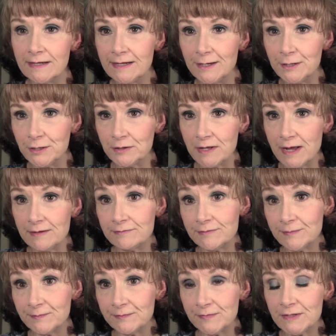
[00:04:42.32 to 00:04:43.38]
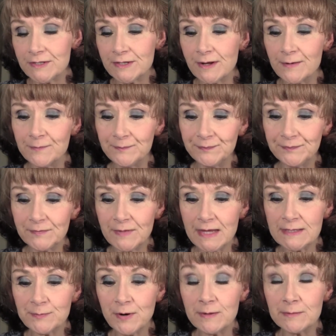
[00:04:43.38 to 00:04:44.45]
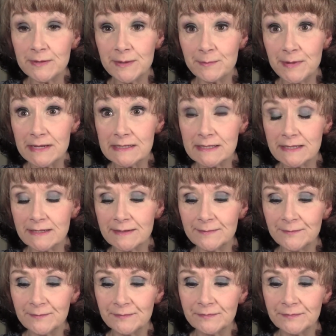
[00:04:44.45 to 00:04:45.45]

in your life. So that's probably the best thing.